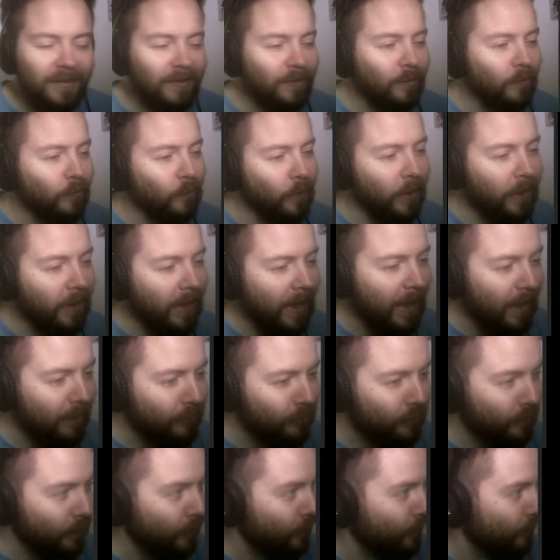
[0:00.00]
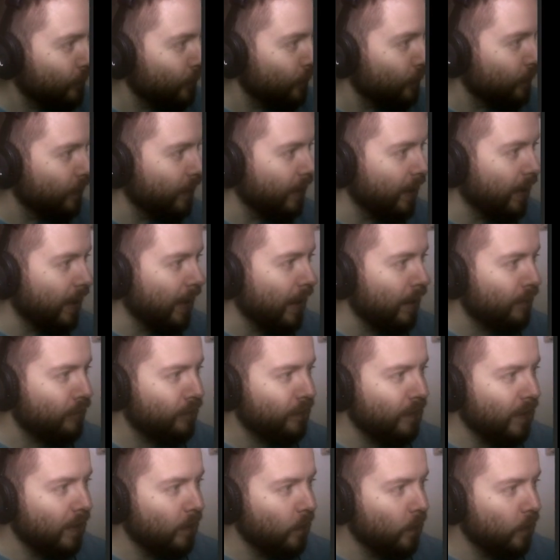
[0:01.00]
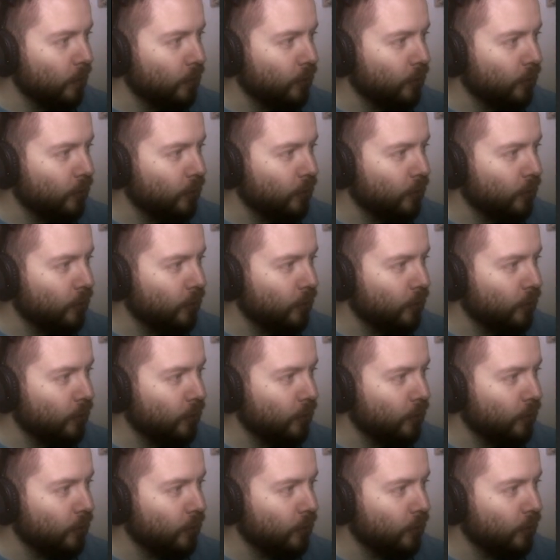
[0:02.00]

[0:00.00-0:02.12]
We're halfway through the half-hour